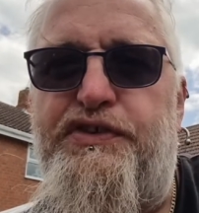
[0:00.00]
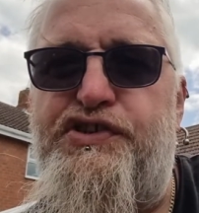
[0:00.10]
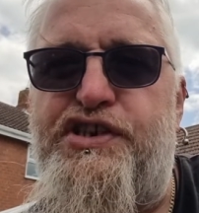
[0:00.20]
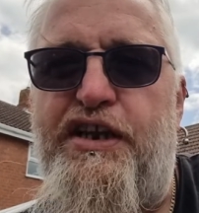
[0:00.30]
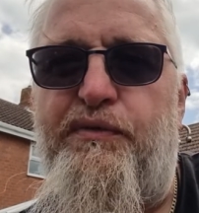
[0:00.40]

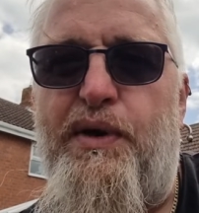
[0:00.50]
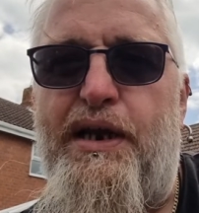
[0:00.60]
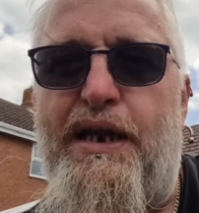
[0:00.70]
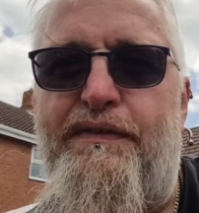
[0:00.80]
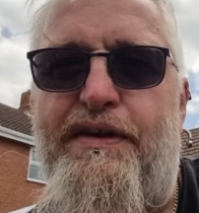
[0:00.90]
sieve when I
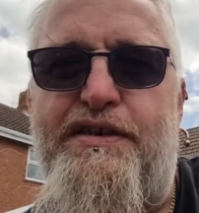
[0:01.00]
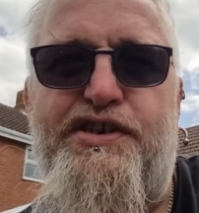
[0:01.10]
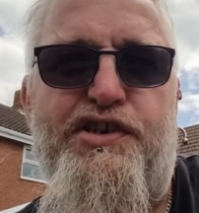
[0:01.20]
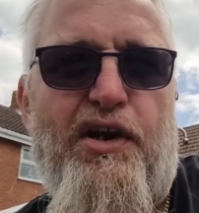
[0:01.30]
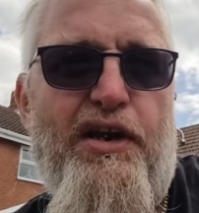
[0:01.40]
get the
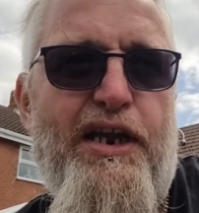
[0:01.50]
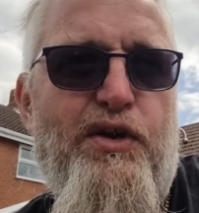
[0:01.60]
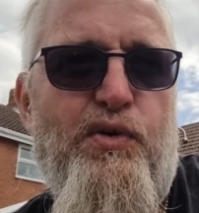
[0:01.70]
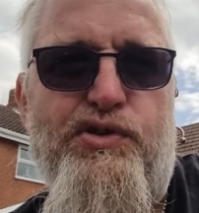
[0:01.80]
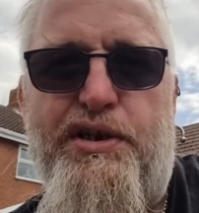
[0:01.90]
slightly coarser